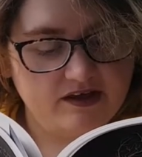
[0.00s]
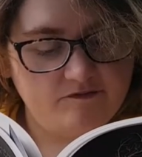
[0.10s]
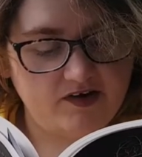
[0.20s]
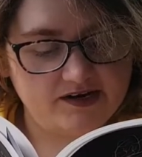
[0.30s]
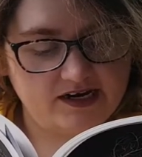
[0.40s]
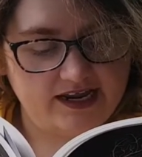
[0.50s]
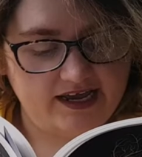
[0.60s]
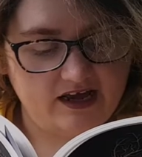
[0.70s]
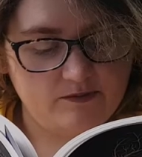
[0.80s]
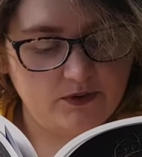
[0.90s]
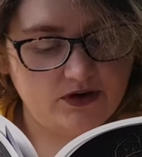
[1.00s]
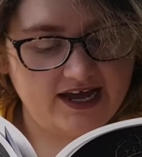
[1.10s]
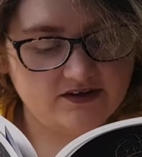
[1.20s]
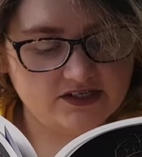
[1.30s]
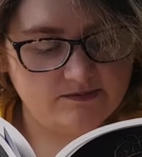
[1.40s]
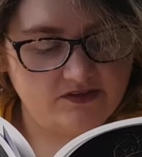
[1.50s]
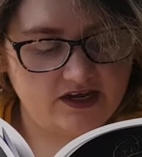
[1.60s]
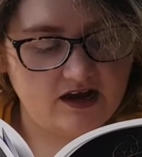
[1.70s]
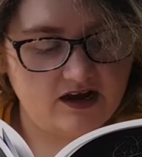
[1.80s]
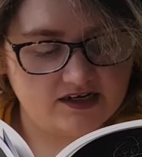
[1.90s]
Finally, I pull out something
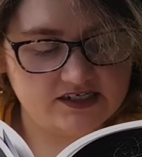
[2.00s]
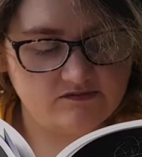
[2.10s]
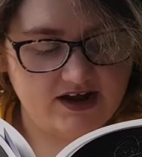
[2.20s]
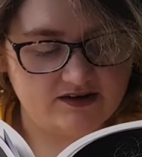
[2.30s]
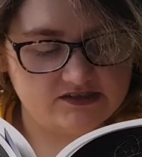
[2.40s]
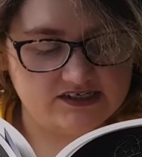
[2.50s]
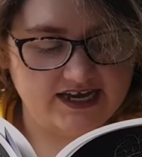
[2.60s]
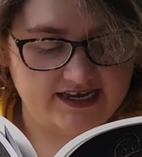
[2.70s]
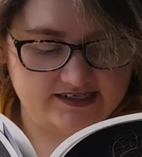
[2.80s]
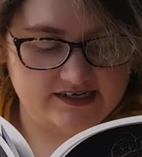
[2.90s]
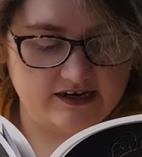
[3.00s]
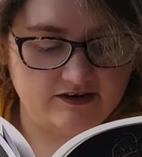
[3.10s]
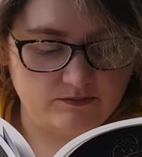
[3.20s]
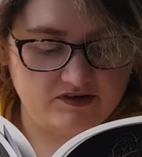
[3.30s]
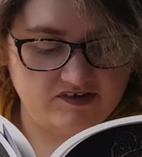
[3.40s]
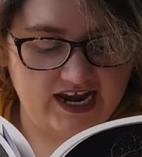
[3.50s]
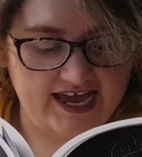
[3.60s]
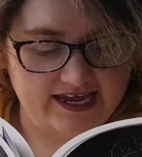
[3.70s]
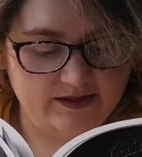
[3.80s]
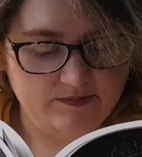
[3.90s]
hard and round encased in a lump of
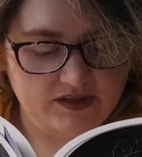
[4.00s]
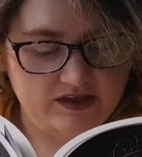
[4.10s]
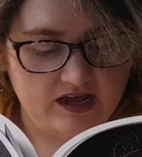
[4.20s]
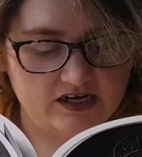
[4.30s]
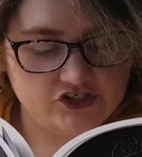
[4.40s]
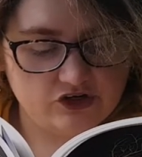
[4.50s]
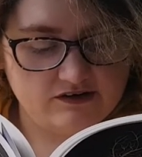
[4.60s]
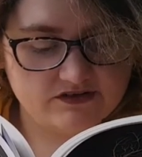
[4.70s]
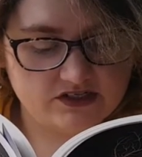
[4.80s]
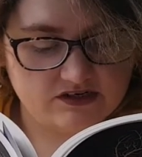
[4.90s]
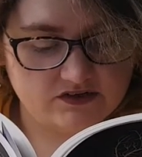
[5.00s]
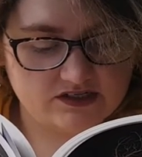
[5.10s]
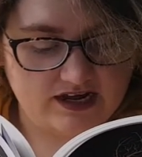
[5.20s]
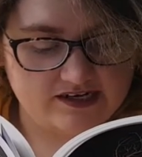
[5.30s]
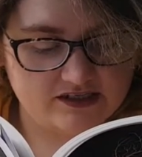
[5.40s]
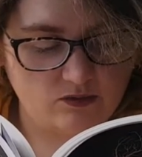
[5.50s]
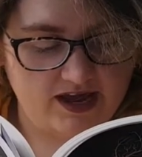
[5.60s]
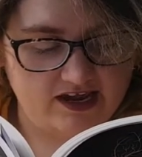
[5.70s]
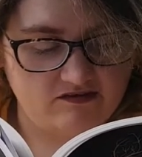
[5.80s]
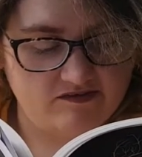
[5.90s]
clay. A chunk of soil slides
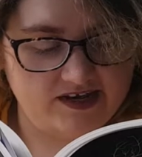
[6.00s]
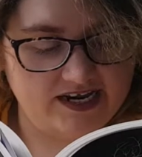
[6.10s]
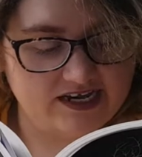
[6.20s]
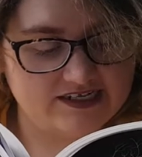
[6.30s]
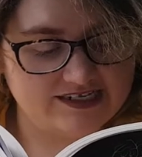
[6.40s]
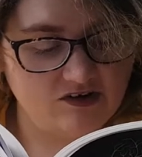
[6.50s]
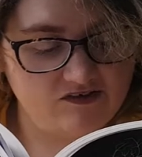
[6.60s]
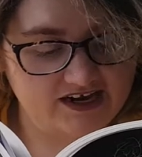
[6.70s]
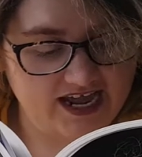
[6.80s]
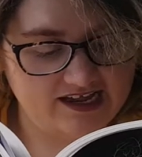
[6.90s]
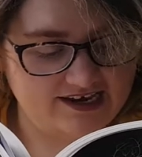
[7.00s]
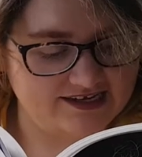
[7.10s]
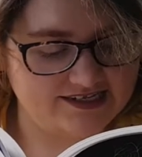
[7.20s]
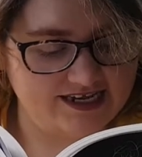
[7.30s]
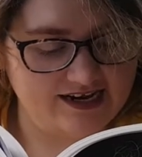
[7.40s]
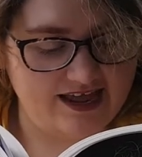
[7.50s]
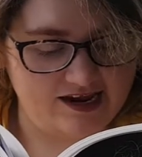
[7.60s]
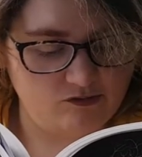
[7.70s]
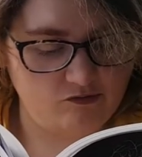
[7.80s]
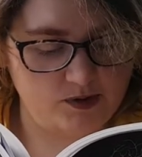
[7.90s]
away, revealing a silver necklace
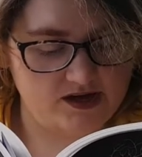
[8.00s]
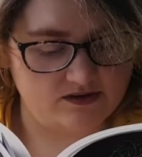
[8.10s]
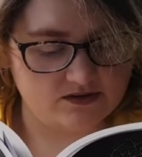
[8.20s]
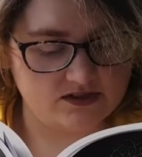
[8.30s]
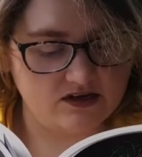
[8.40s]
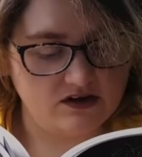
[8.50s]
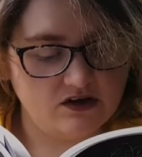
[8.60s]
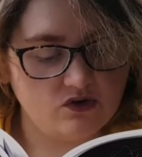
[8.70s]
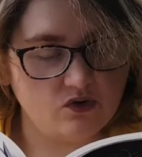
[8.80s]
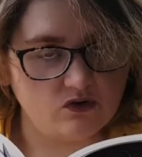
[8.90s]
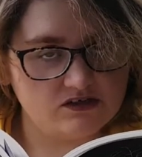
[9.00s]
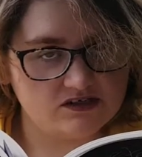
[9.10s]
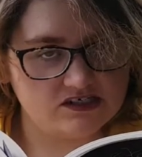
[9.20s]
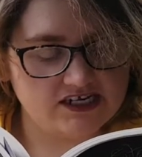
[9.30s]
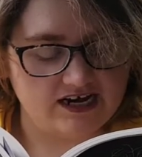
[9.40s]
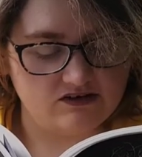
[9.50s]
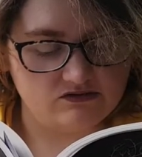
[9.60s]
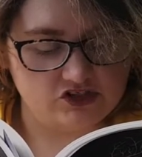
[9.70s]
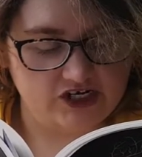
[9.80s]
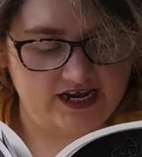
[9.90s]
inlaid with pearls caught on a
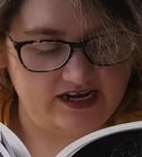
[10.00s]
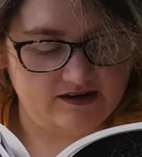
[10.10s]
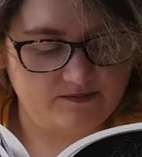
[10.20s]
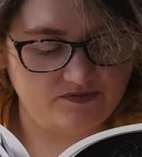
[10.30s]
tangled chain.